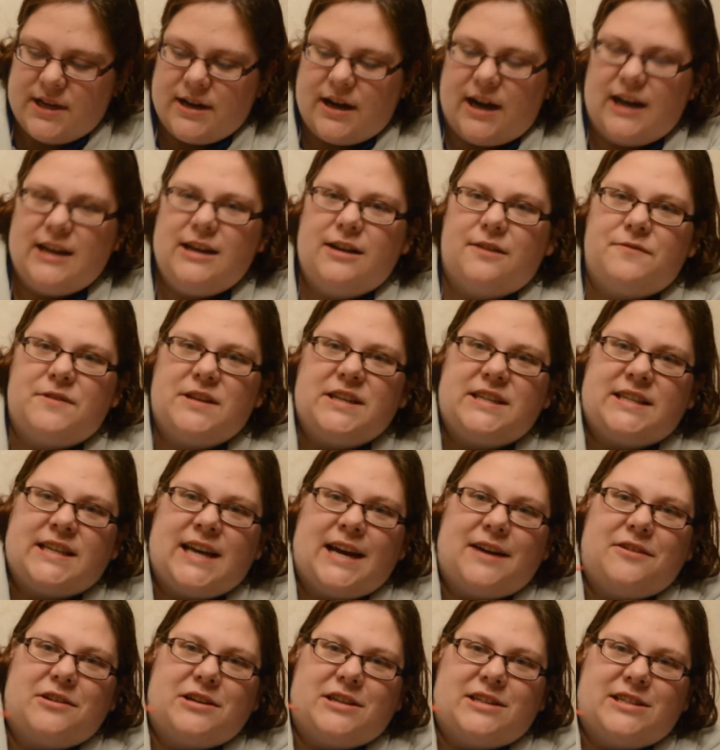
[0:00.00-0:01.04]
I love these
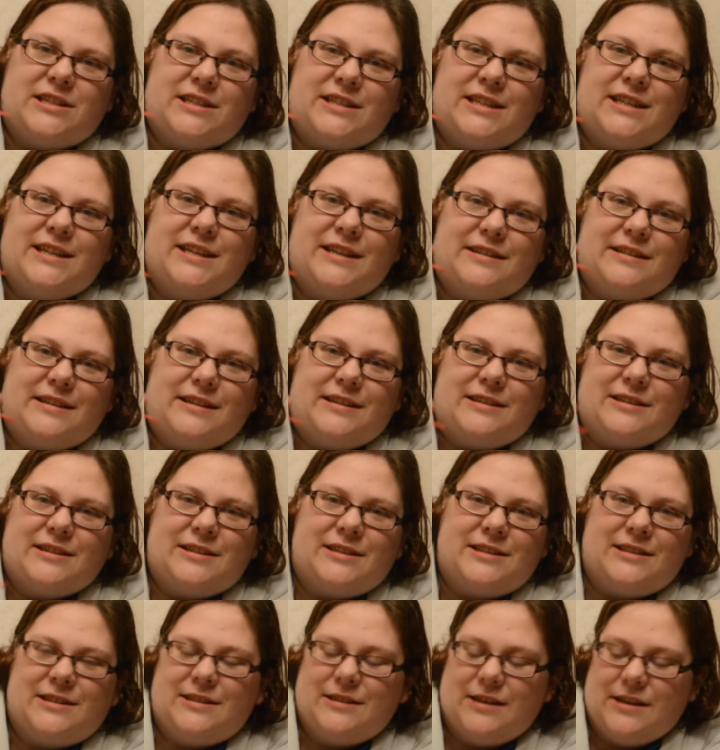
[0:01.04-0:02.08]
characters in it. They're
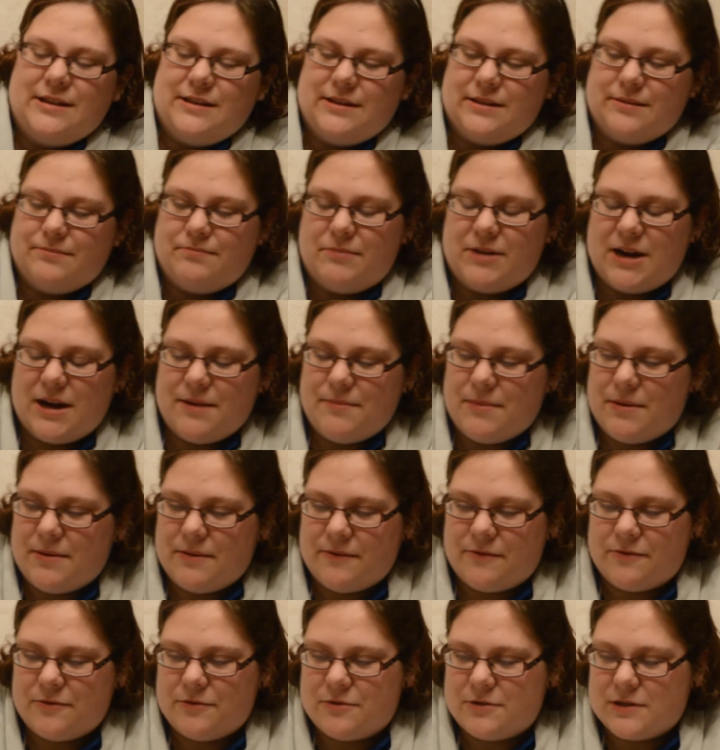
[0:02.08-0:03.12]
just in
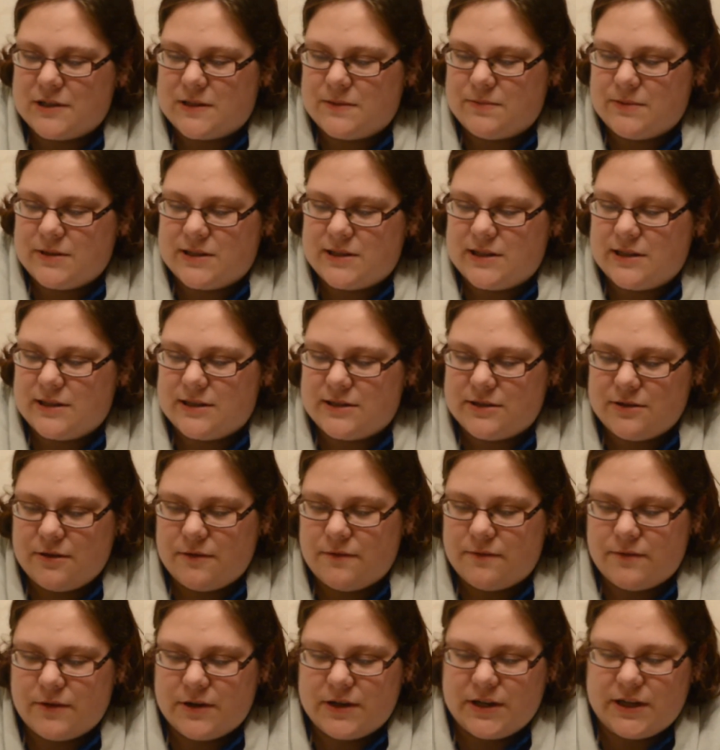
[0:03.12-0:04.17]
Nightmare Before Christmas. They're so
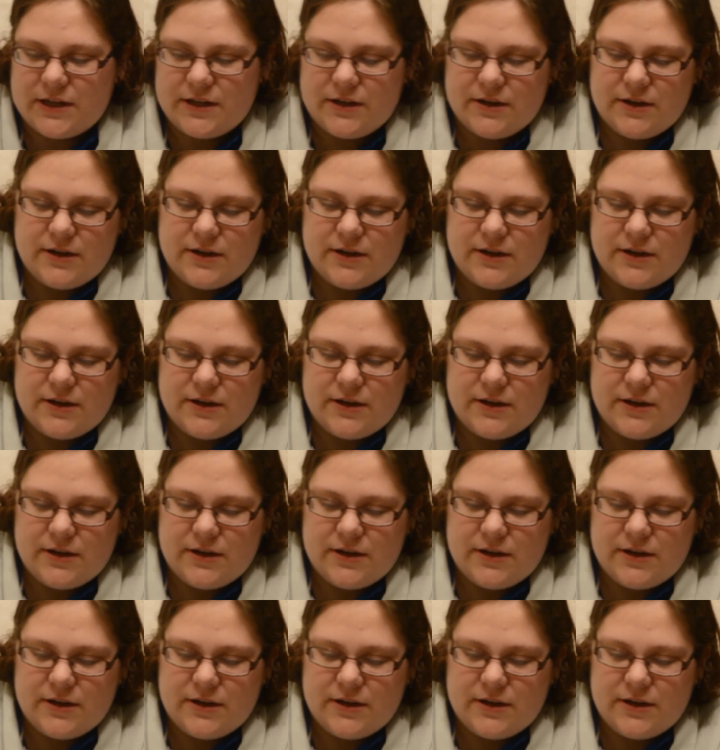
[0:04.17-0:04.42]
funny.